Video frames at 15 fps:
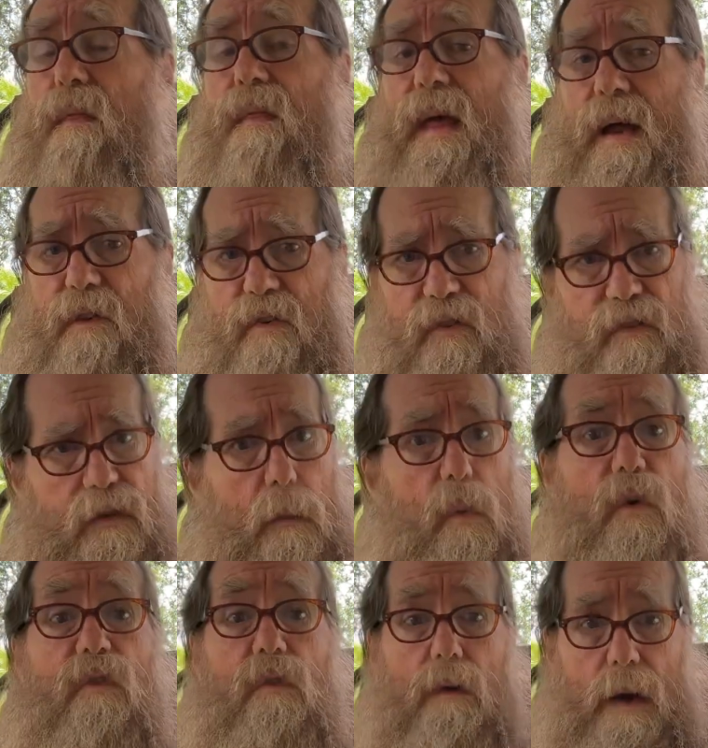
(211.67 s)
That system
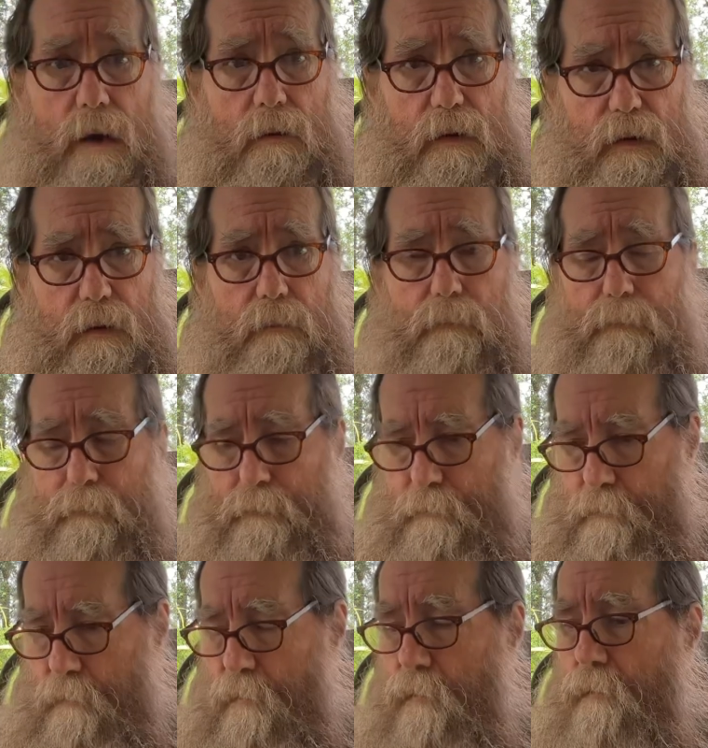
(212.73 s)
was grounded.
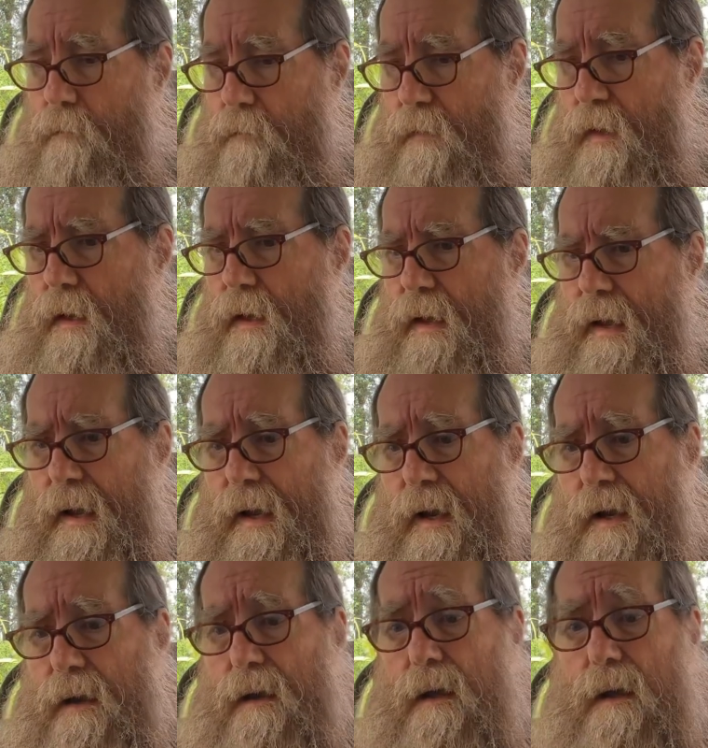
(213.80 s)

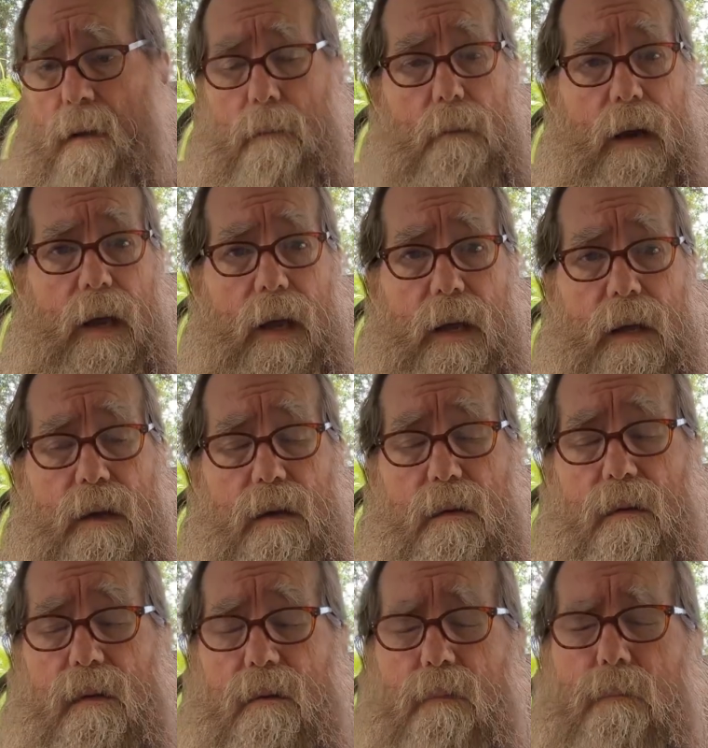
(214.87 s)
And my
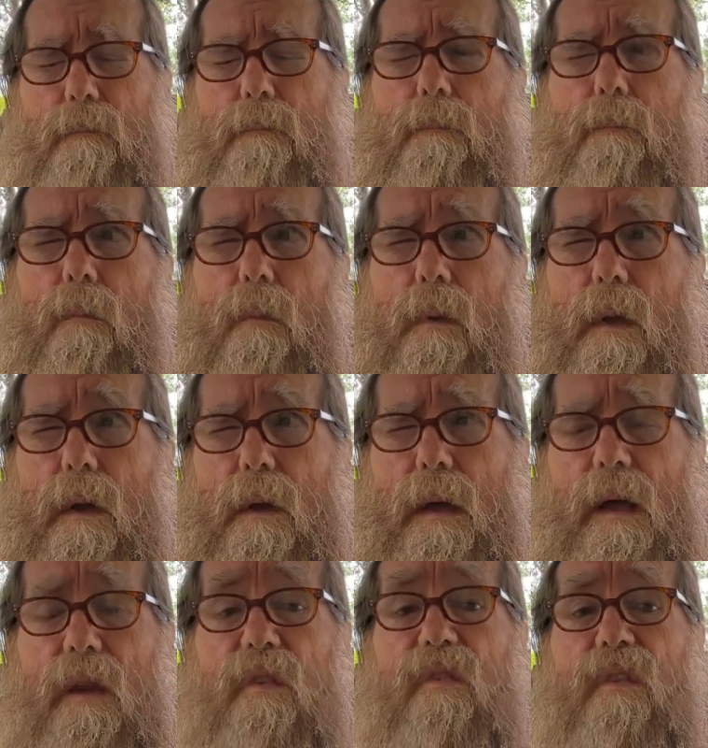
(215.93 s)

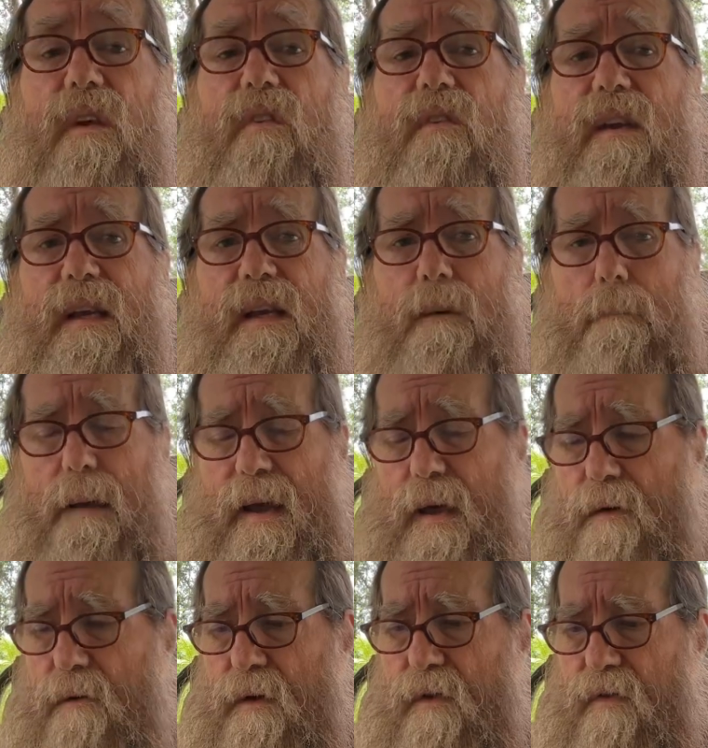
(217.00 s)
L16
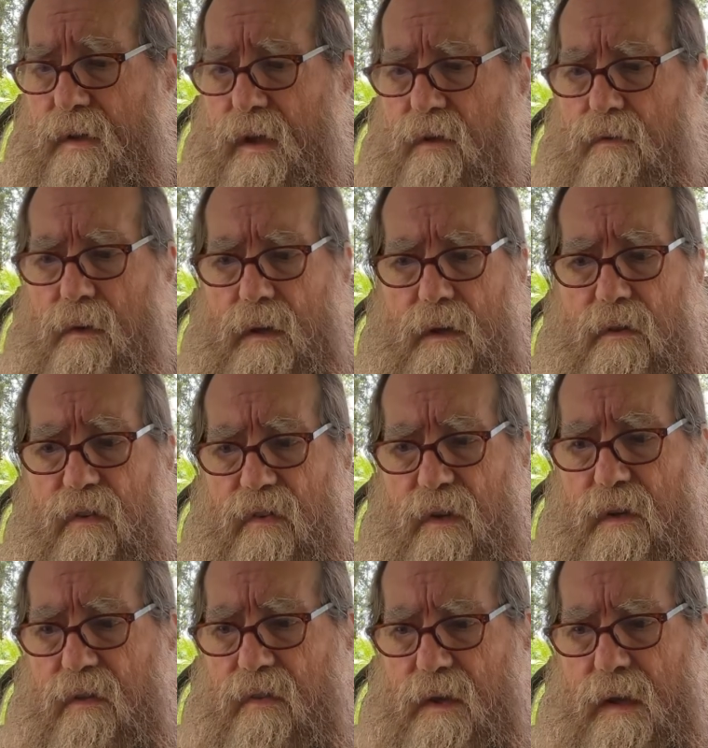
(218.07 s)
batteries, I was running
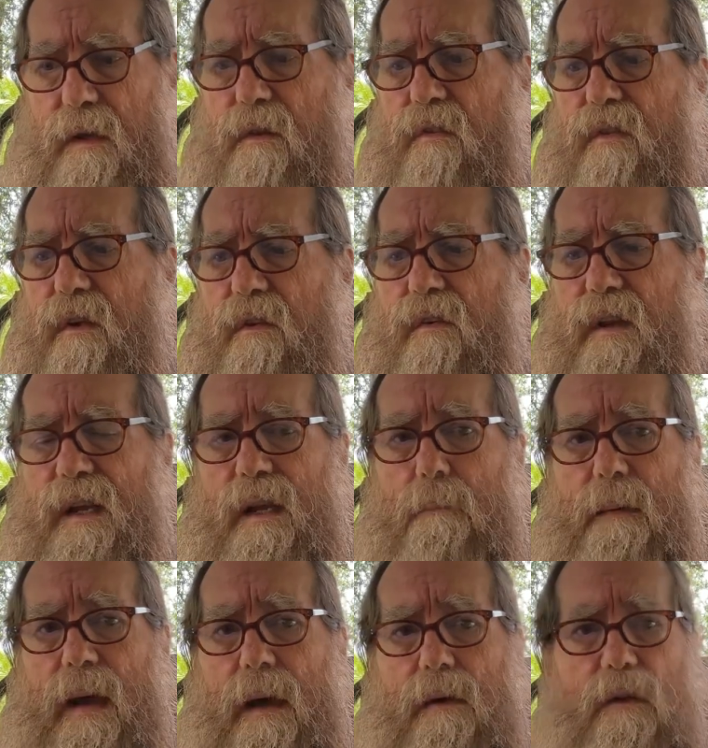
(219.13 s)
six L16
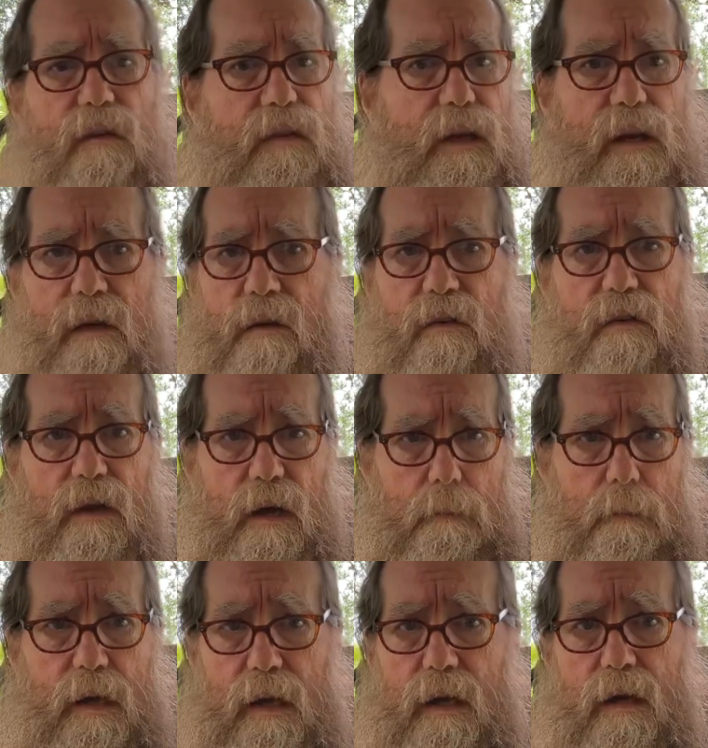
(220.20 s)
batteries. They didn't stop
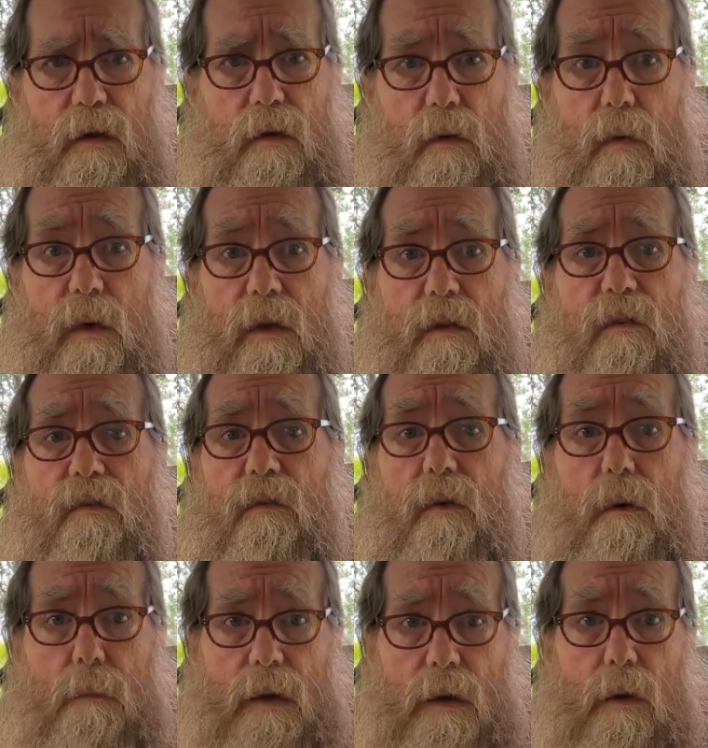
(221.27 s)
making noise
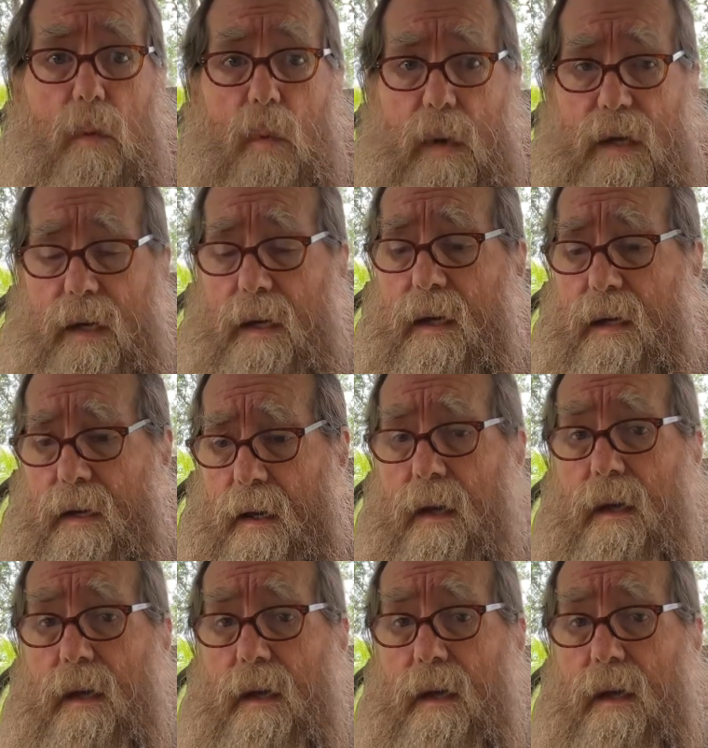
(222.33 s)
for about a week.